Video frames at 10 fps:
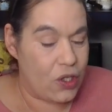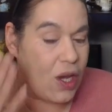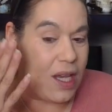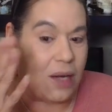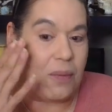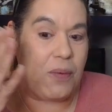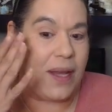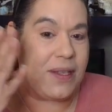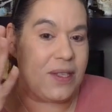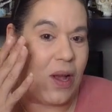so I could
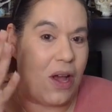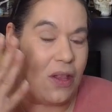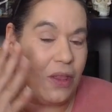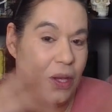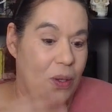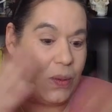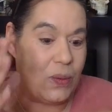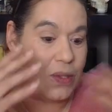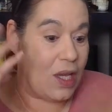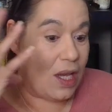press on
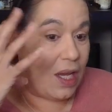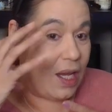those